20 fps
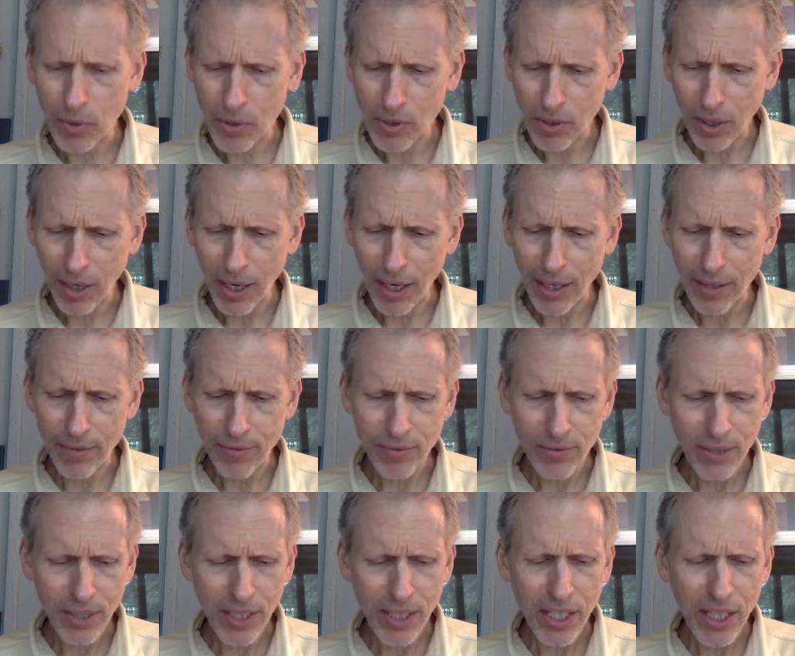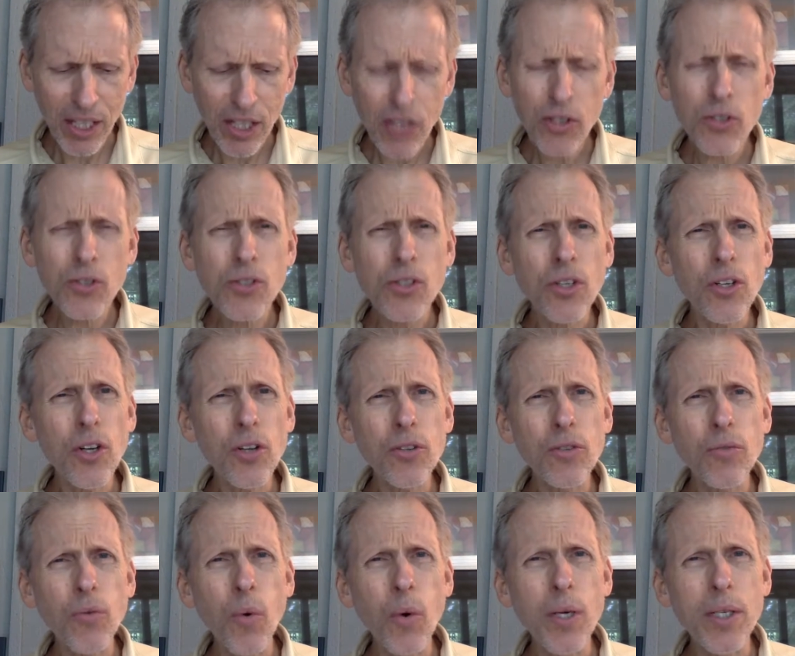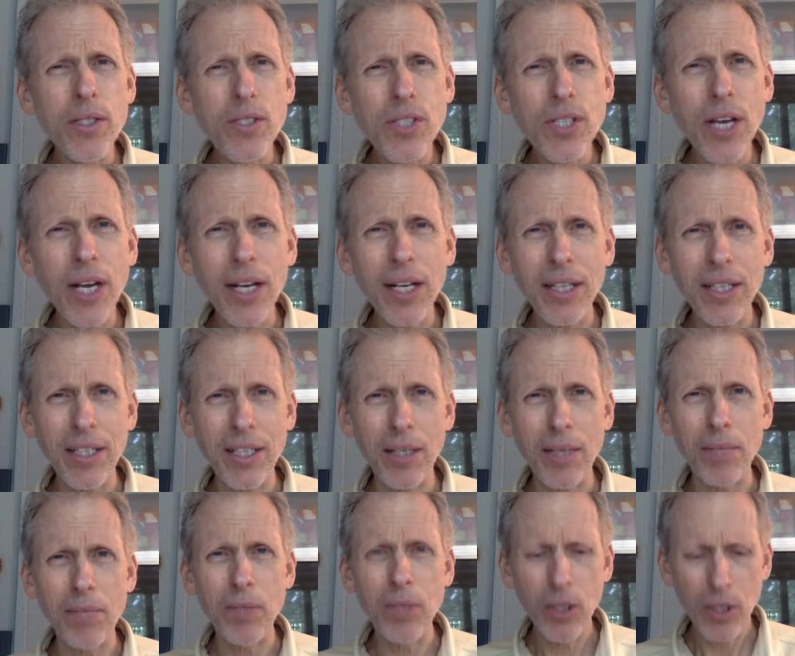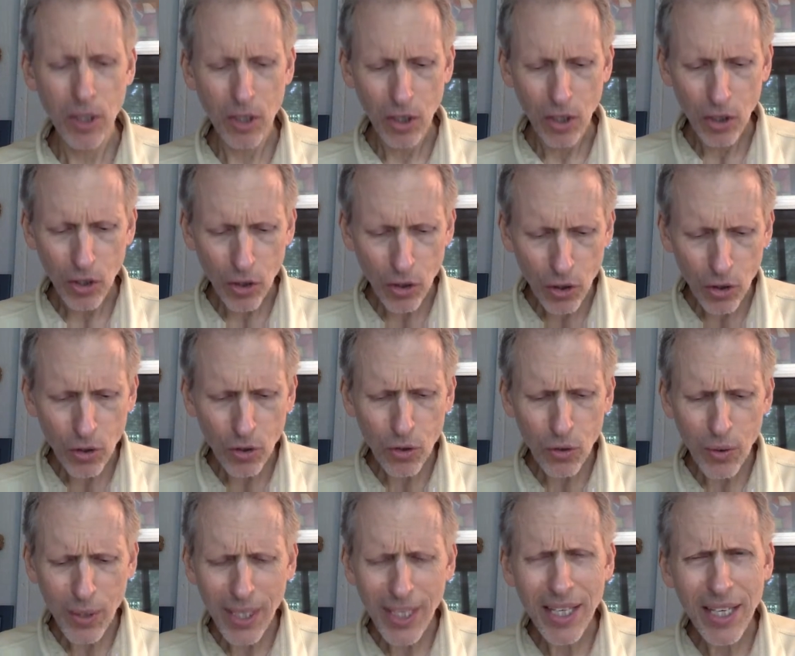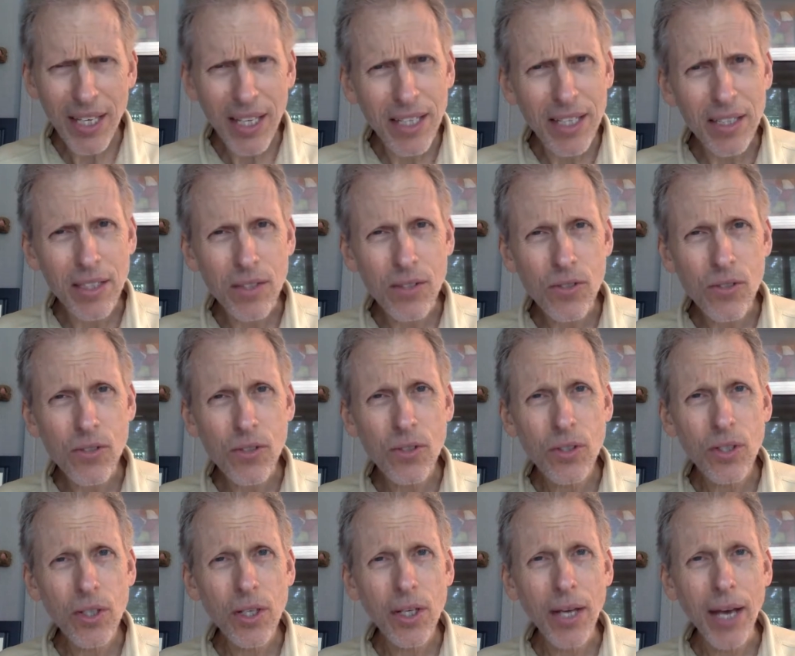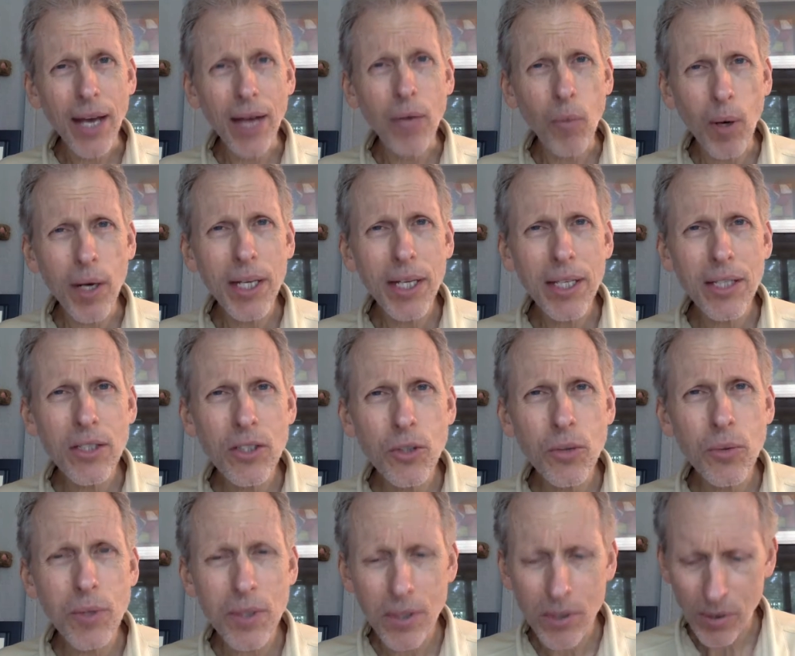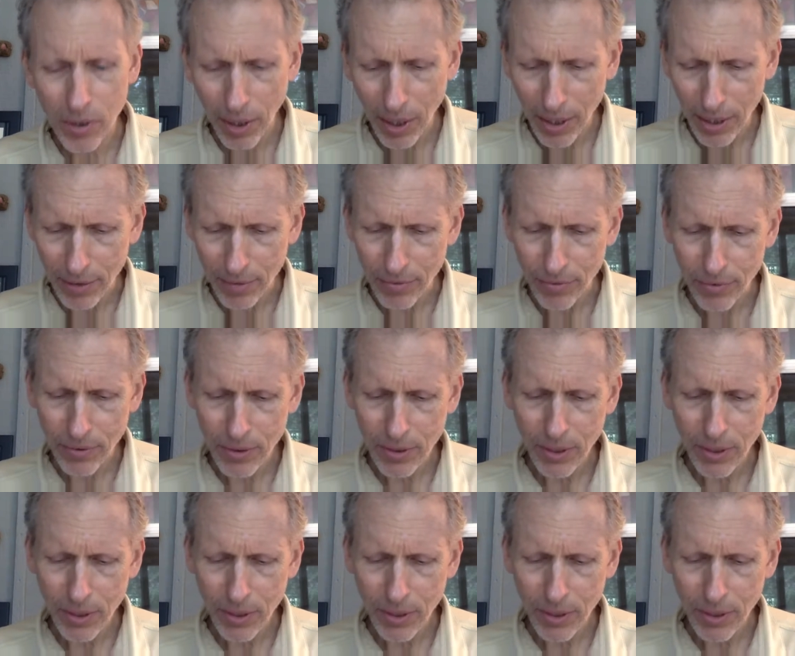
his life, he hears another voice telling him who he is and what he can do with his life.